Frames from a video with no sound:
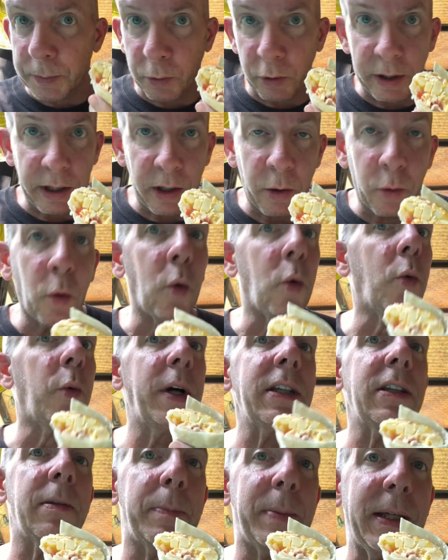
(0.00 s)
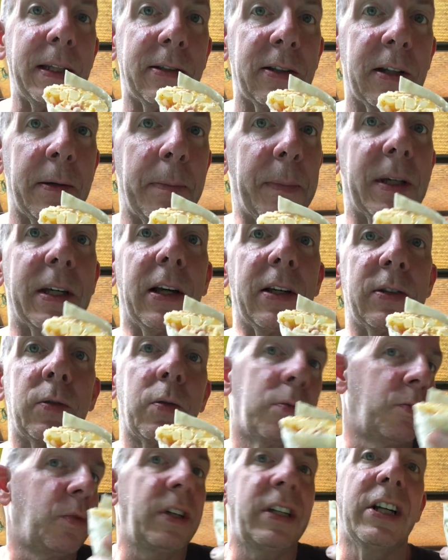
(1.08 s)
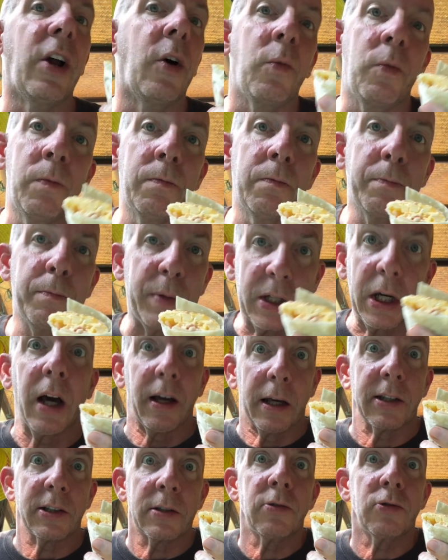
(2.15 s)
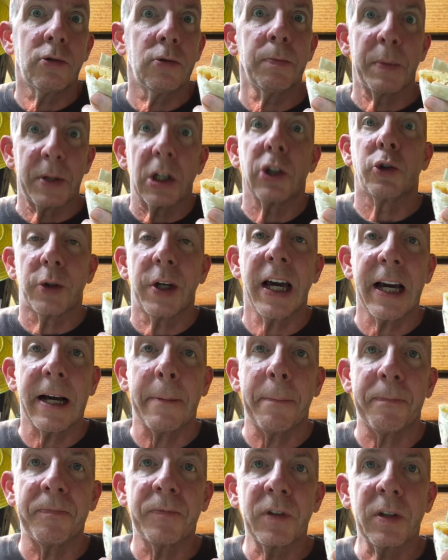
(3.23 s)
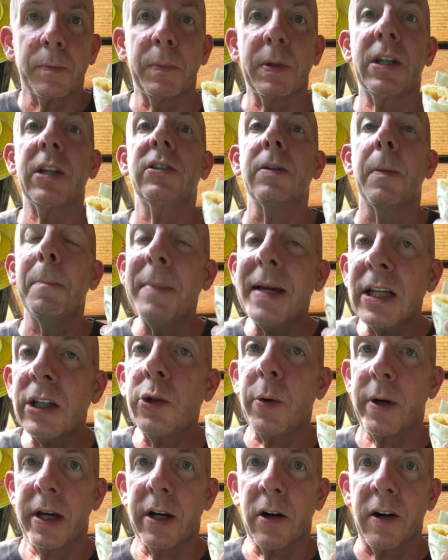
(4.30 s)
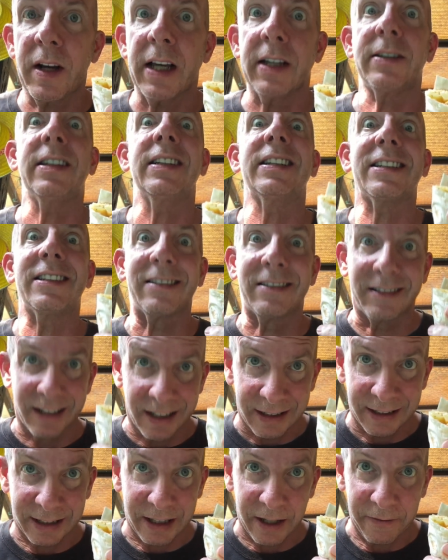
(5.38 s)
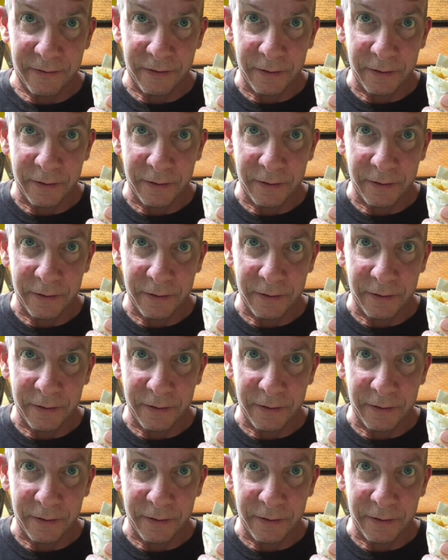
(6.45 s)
burrito with the pizza because you can. Because the menu here is extensive.